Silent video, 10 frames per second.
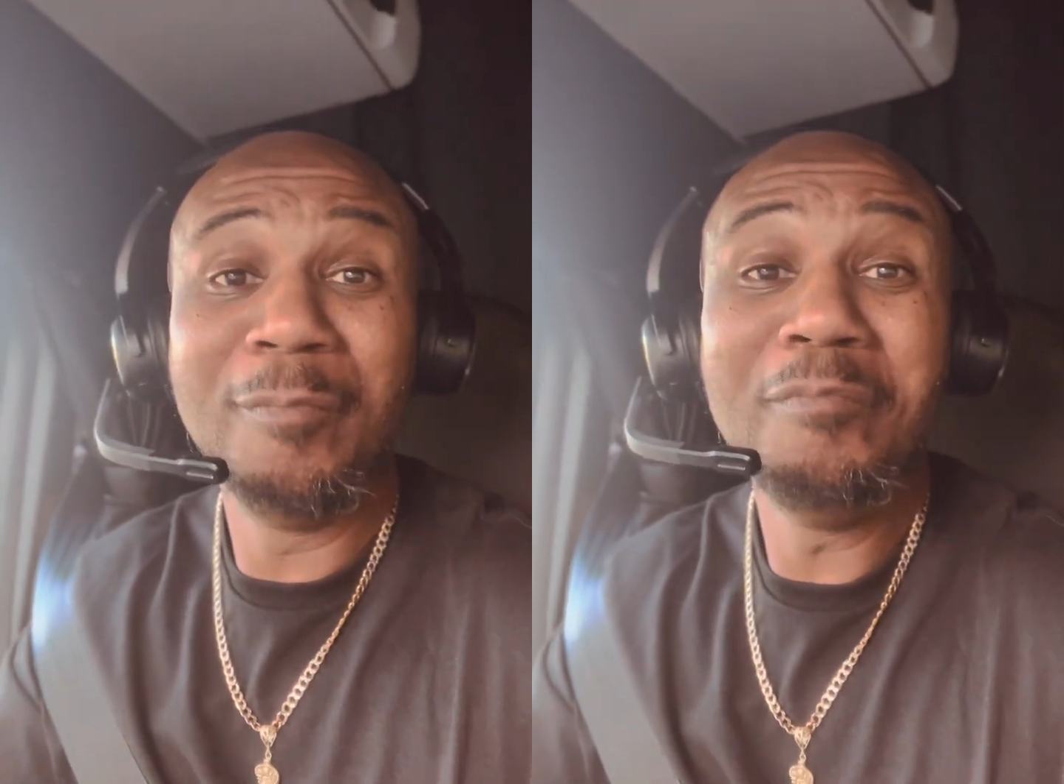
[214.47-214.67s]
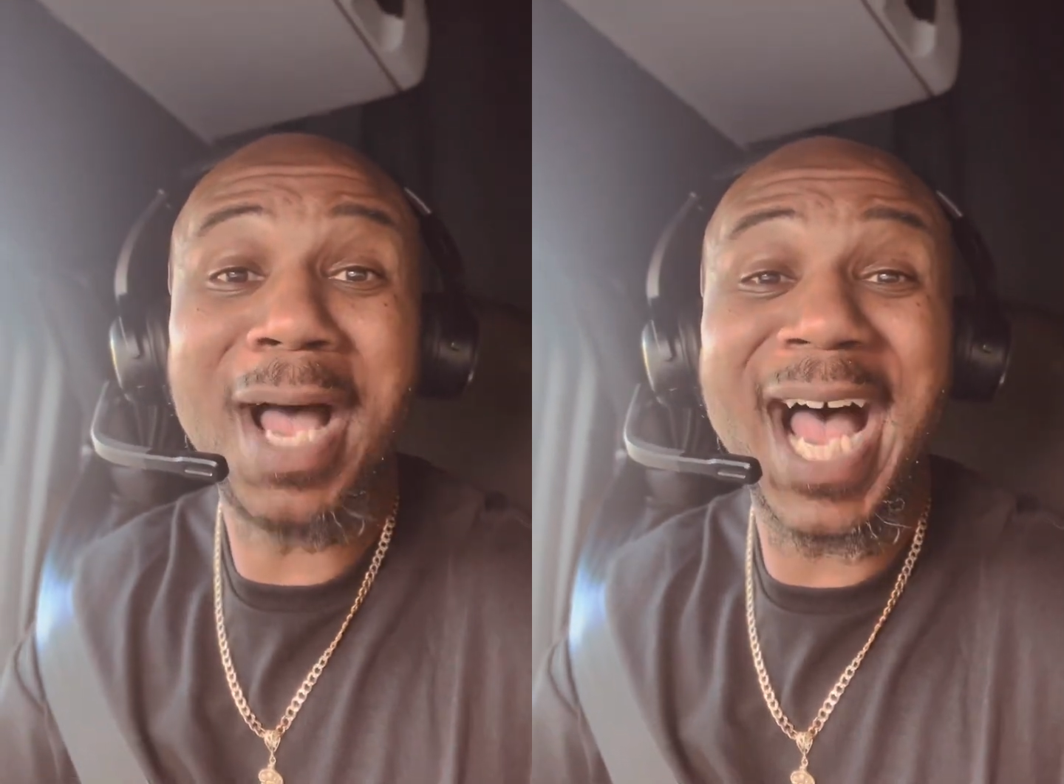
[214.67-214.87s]

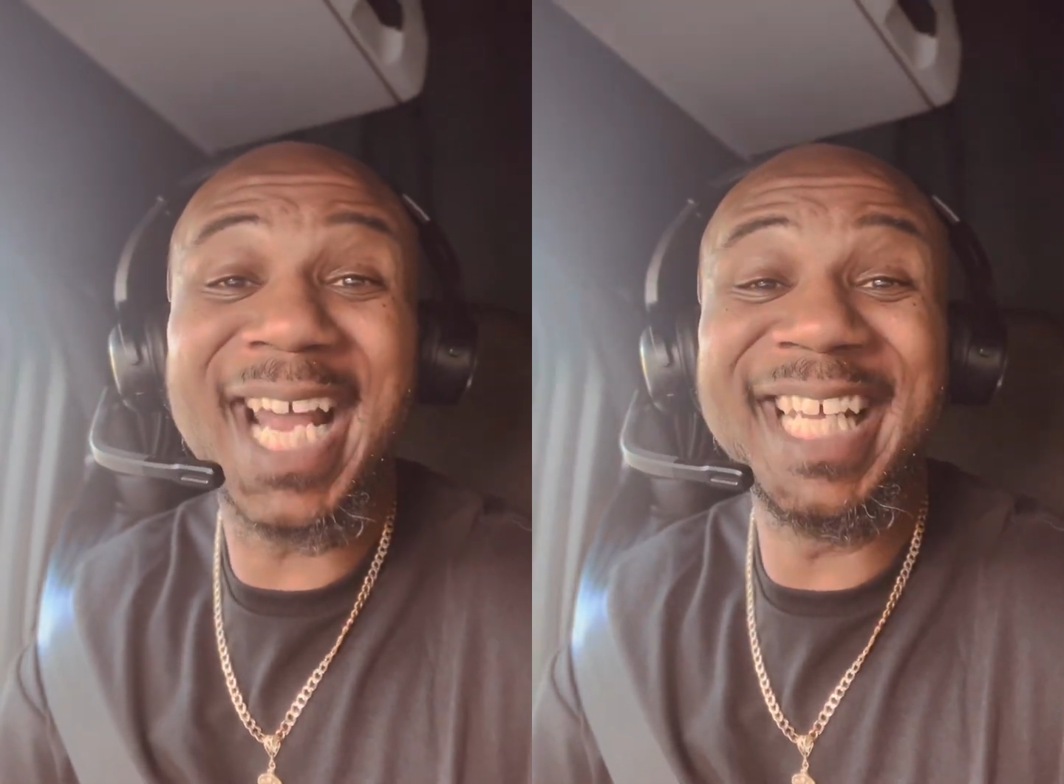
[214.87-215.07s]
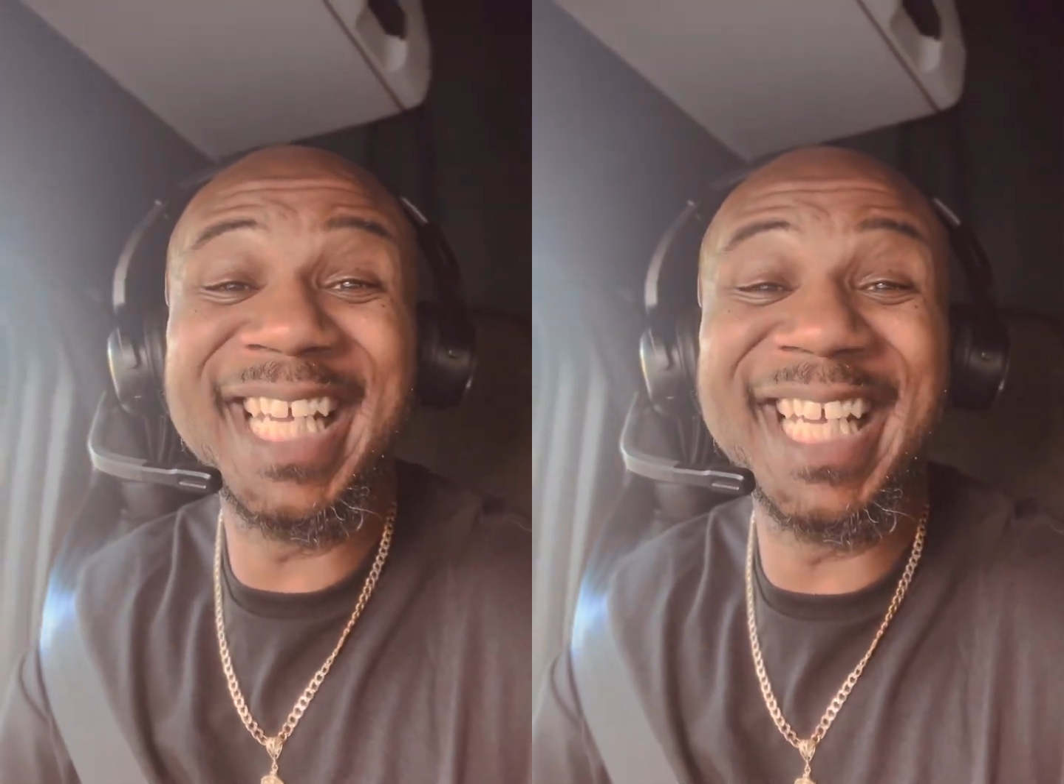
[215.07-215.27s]

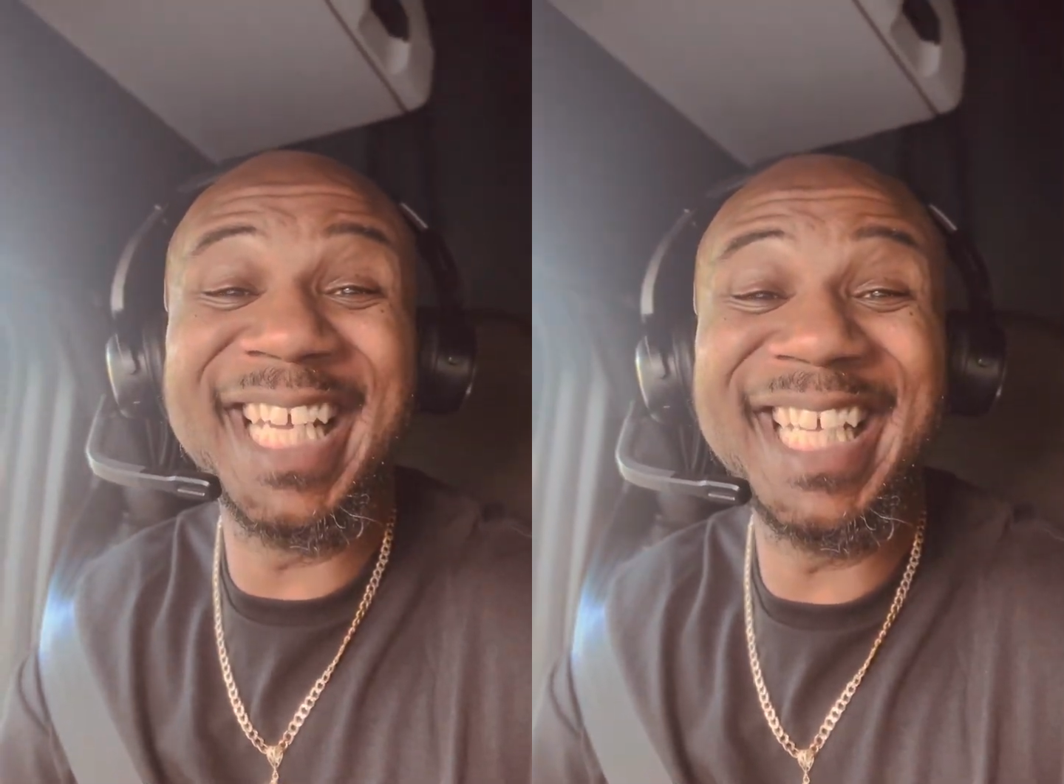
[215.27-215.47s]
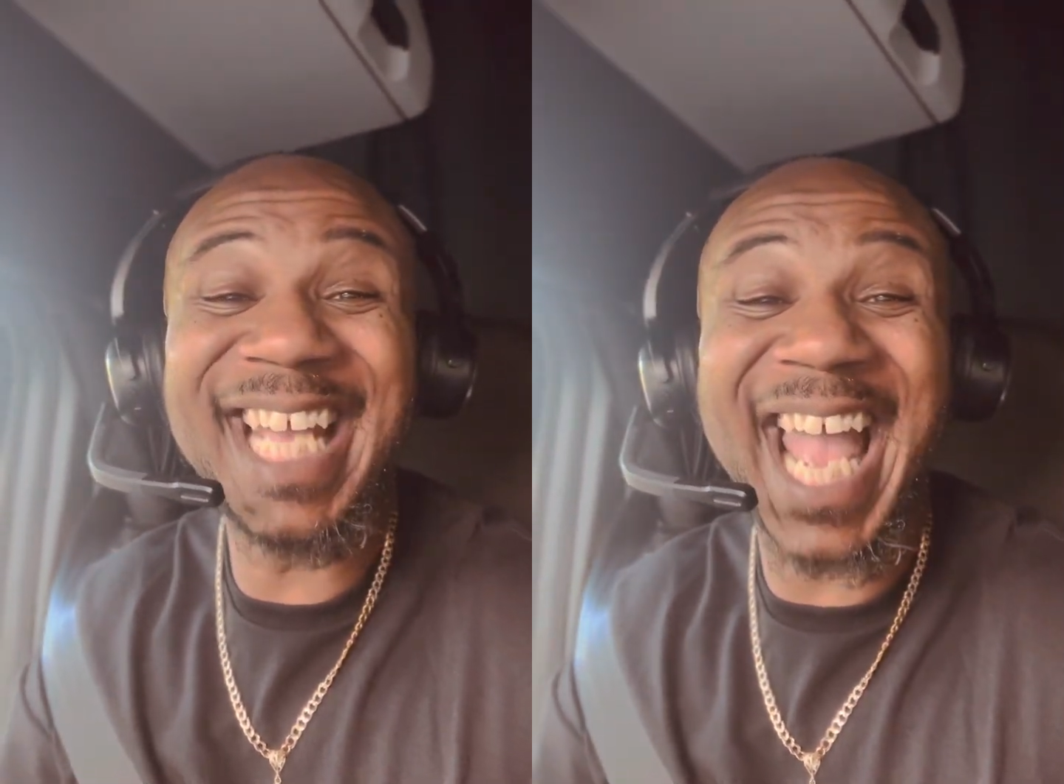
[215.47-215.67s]

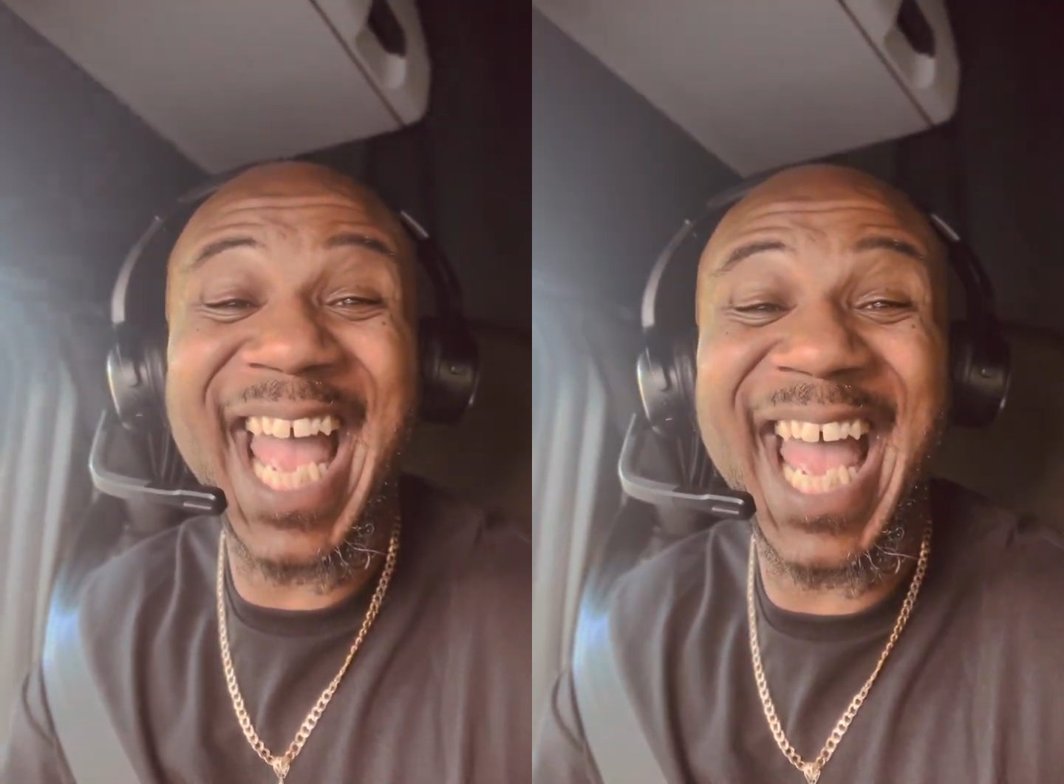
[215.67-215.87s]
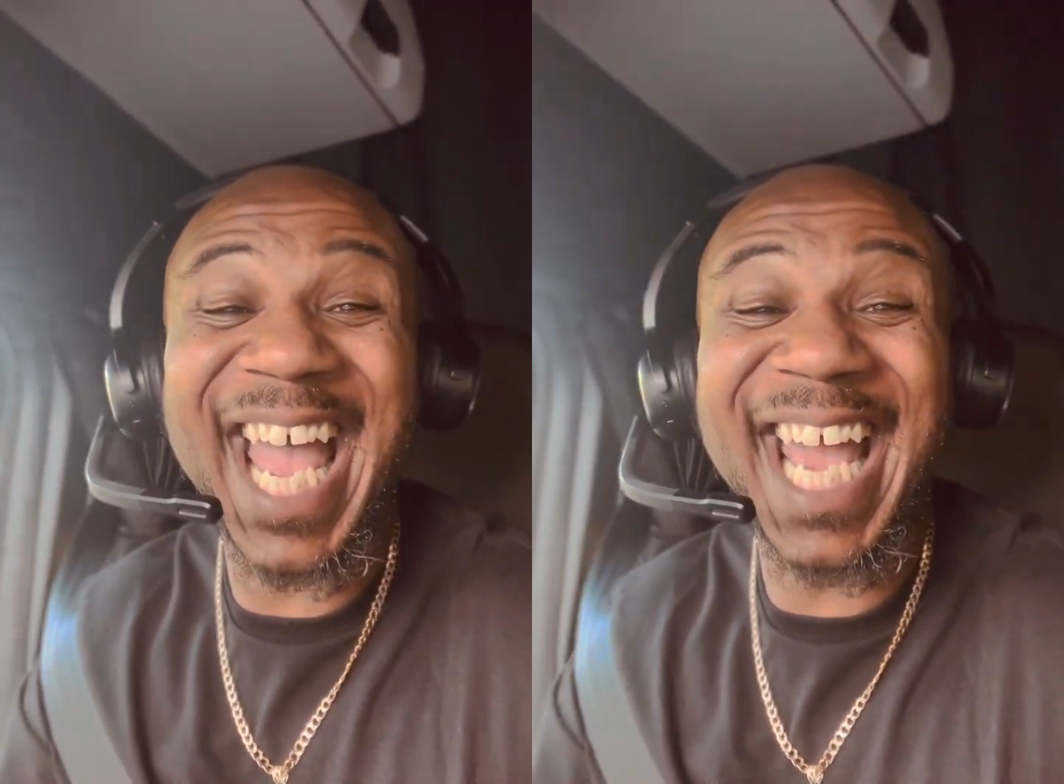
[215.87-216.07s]

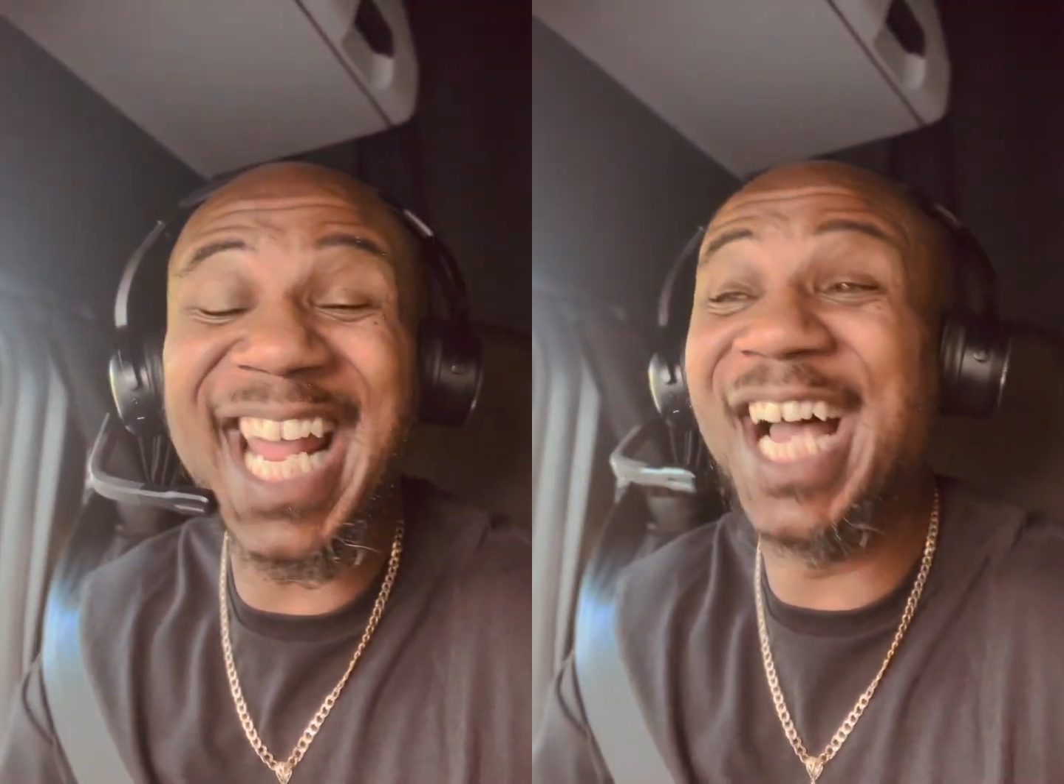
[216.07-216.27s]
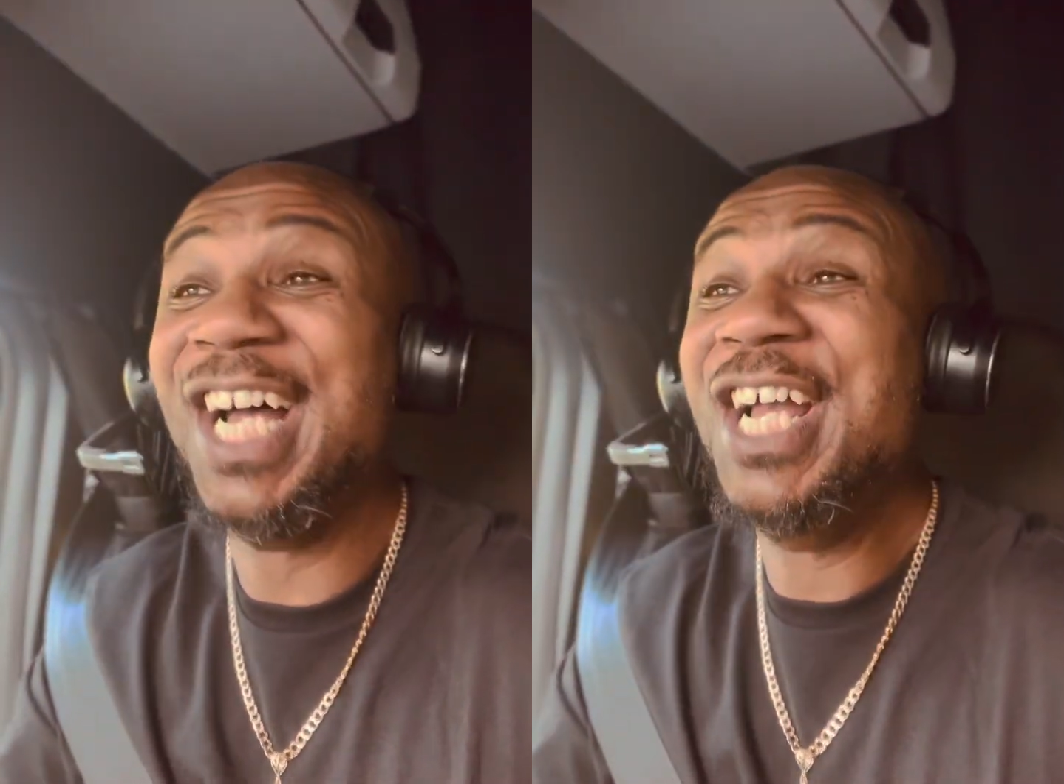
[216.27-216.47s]
Mariana,